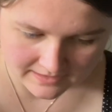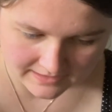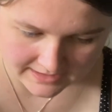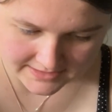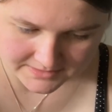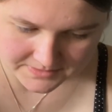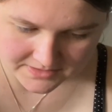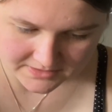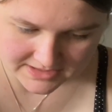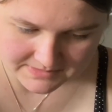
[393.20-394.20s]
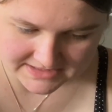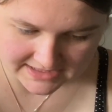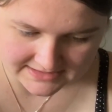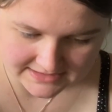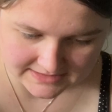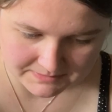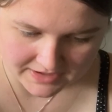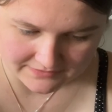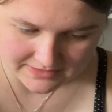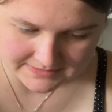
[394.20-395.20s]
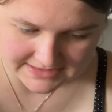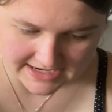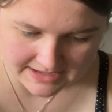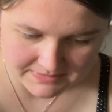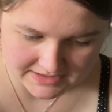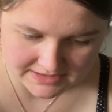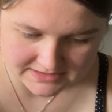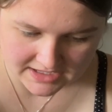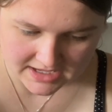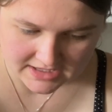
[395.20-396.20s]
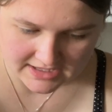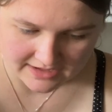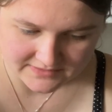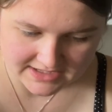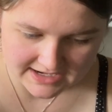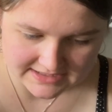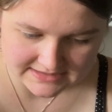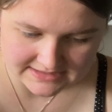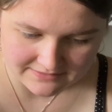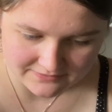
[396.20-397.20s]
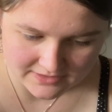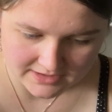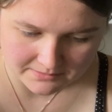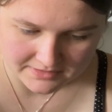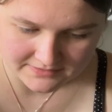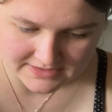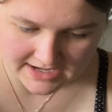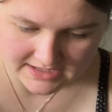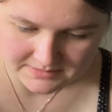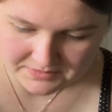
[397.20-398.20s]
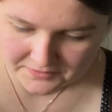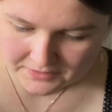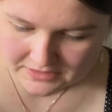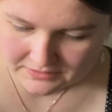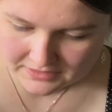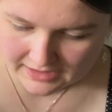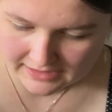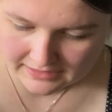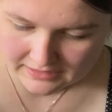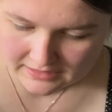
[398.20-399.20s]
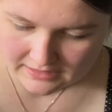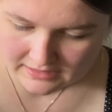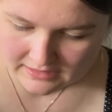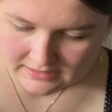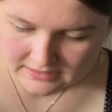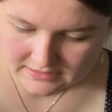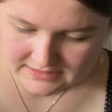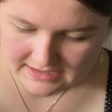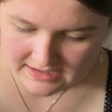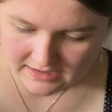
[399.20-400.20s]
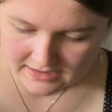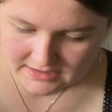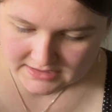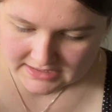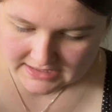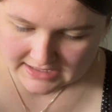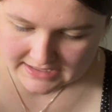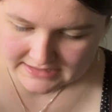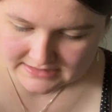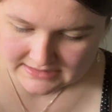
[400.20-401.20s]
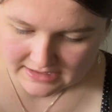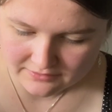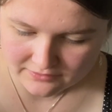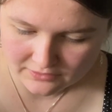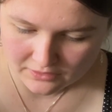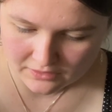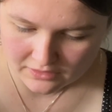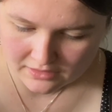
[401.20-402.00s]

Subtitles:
And we're not going to be testing the perfume today because you have to let it sit for a couple of days before you can use it. I usually let it sit for